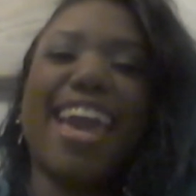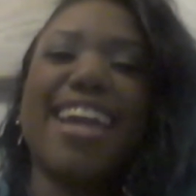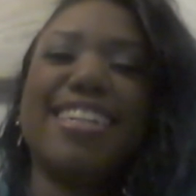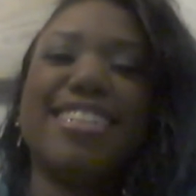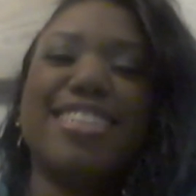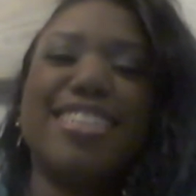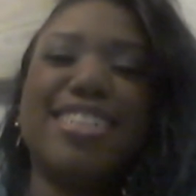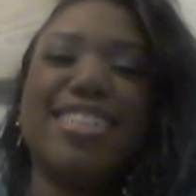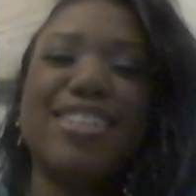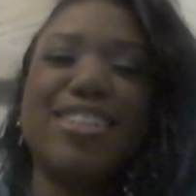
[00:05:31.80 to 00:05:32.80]
And
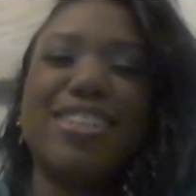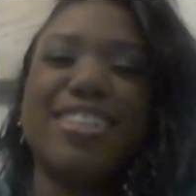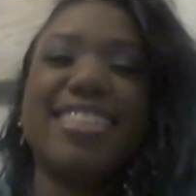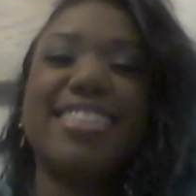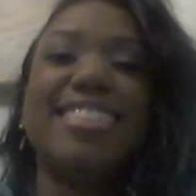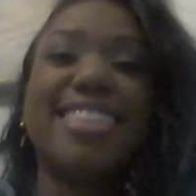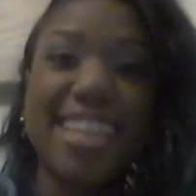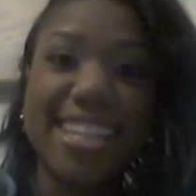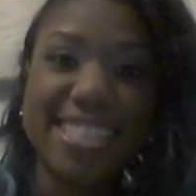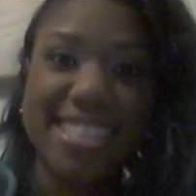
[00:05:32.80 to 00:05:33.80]
she
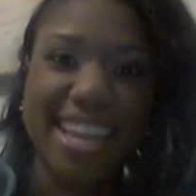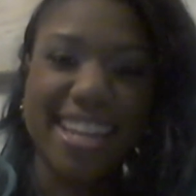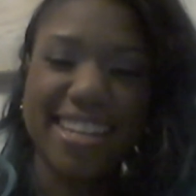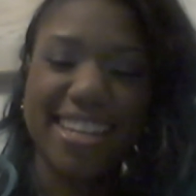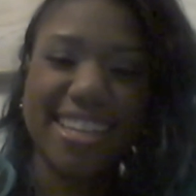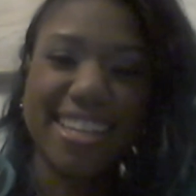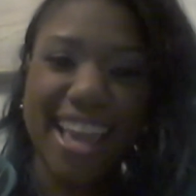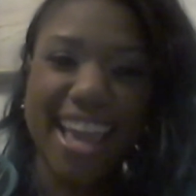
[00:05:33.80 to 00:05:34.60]
did send it,